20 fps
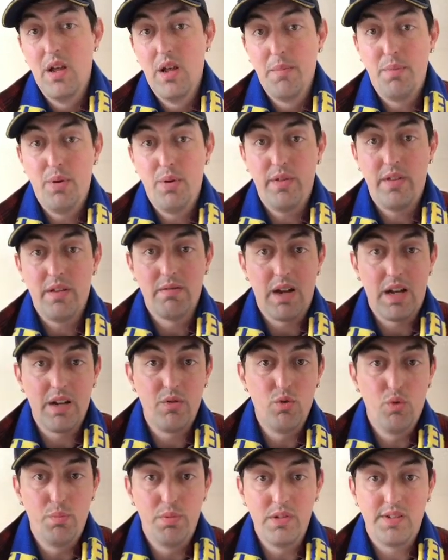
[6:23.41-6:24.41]
put their hand
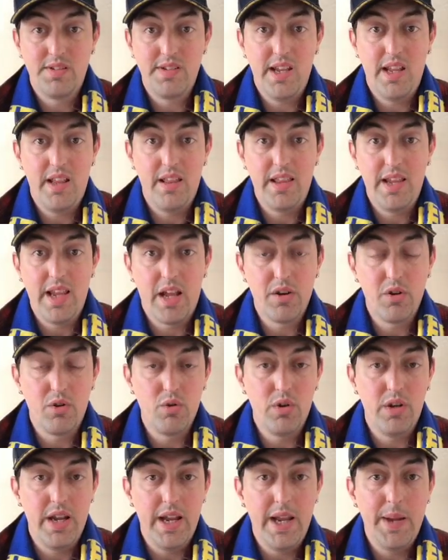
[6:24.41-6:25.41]
up and say that they had a
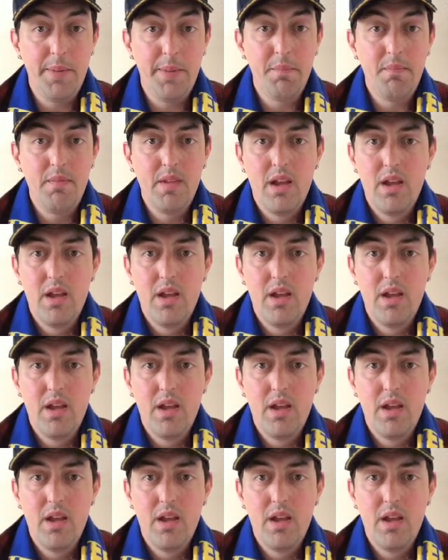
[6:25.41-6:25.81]
good game.